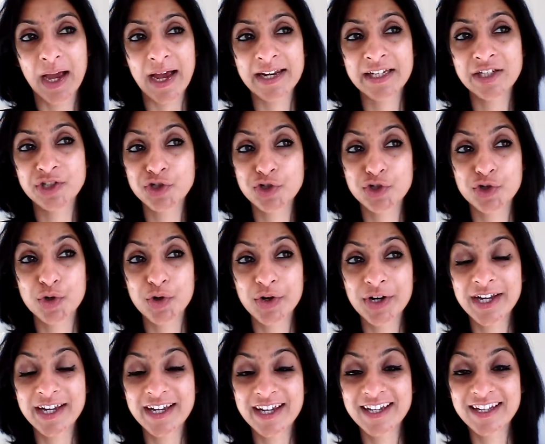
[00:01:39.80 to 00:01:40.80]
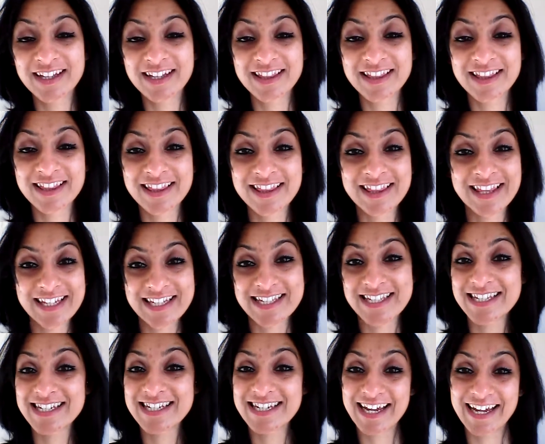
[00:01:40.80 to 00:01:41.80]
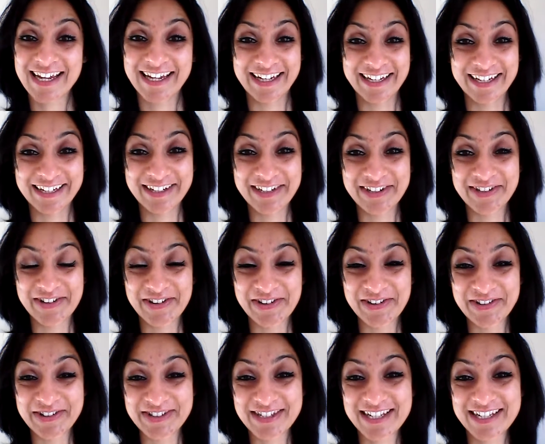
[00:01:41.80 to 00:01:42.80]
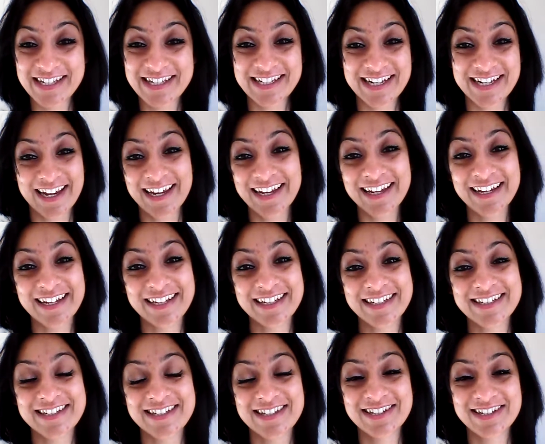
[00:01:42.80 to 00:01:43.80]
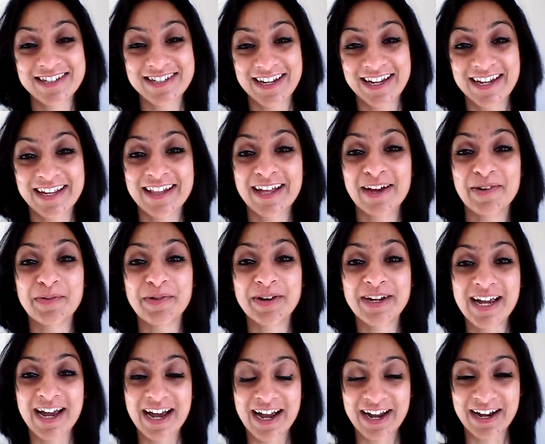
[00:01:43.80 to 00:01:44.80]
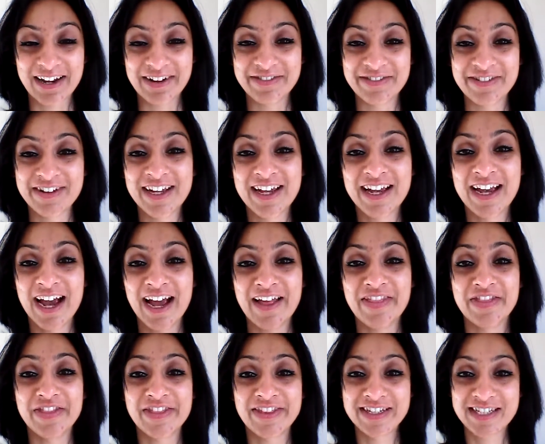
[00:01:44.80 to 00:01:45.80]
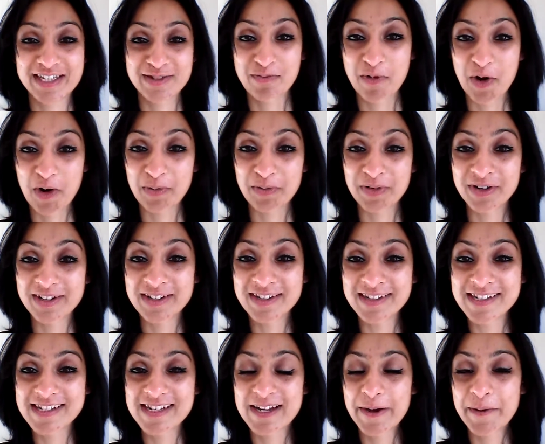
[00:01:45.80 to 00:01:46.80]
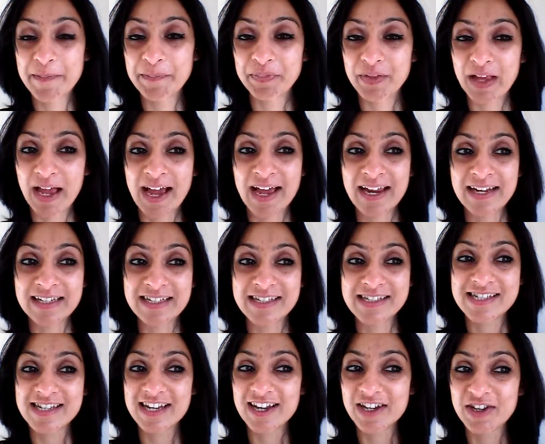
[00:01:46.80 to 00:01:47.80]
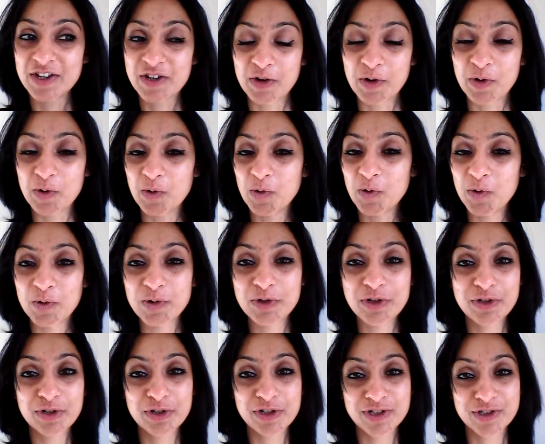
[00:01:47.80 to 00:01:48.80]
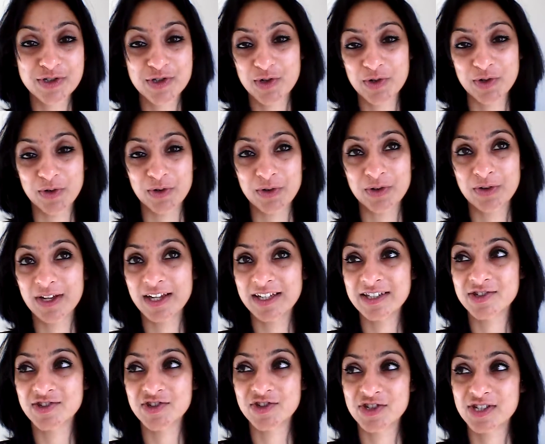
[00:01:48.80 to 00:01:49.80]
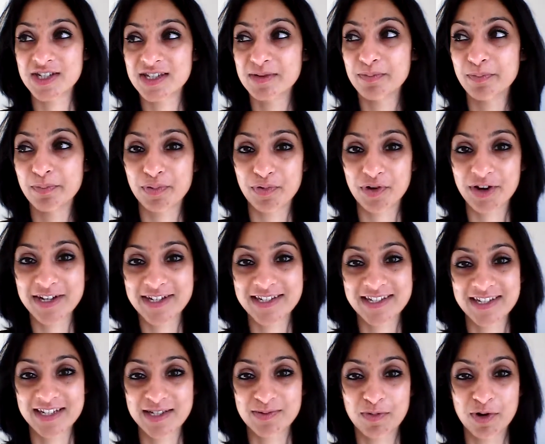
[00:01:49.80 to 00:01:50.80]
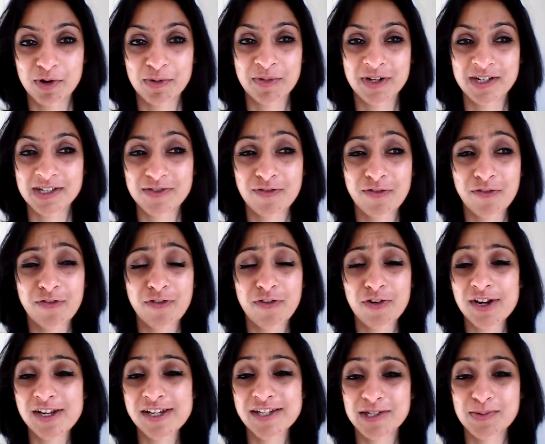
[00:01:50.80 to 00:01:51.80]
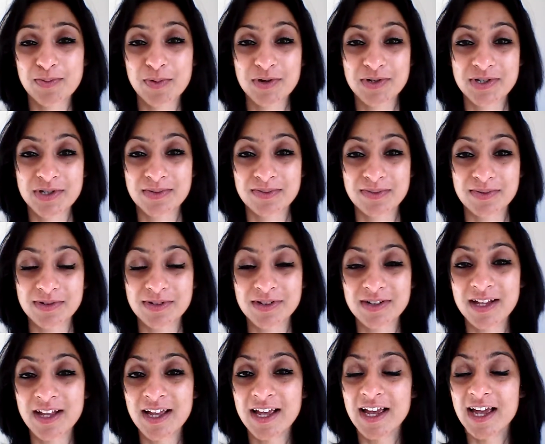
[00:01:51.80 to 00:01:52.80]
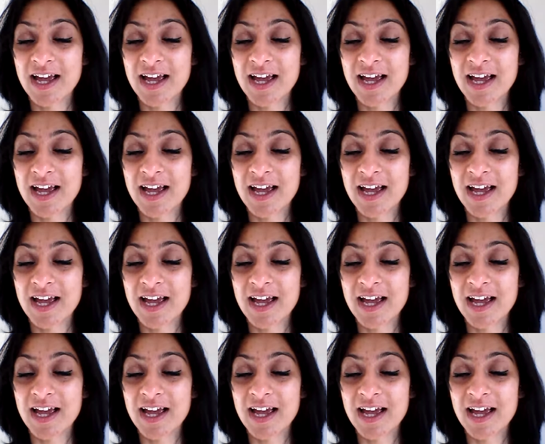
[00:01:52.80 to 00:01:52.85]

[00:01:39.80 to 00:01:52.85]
and enjoy this day. You know, today is the day that we have and this moment. And, you know, all you can do is just embrace this moment as fully as possible